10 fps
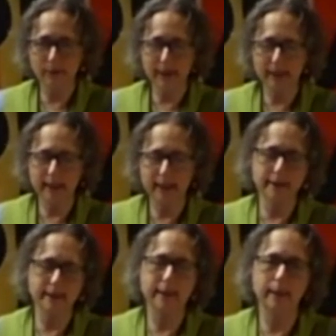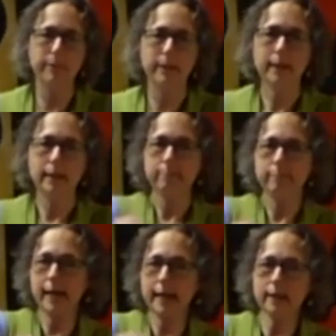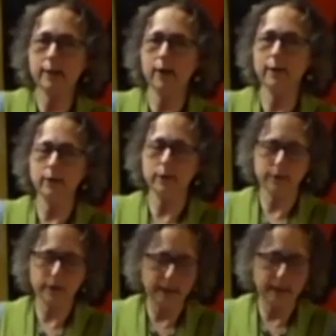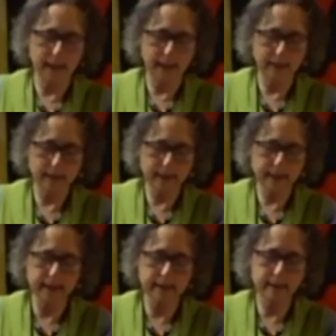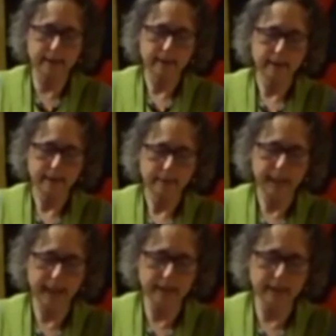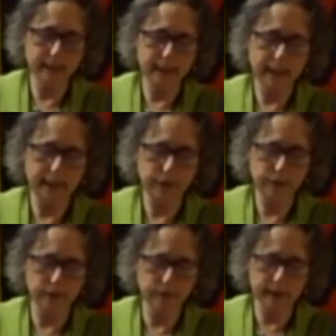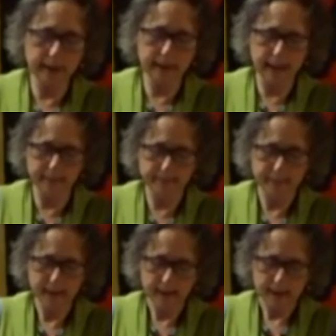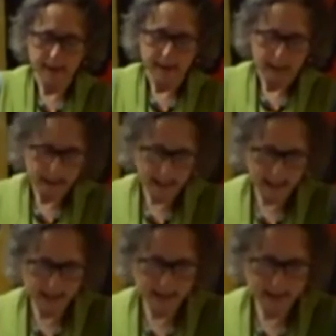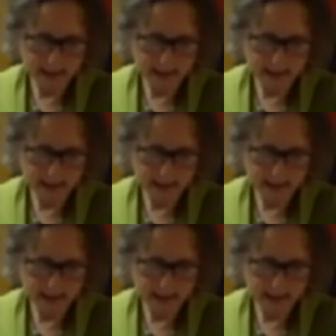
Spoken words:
we ended up making all those 6 panels that have children in them. And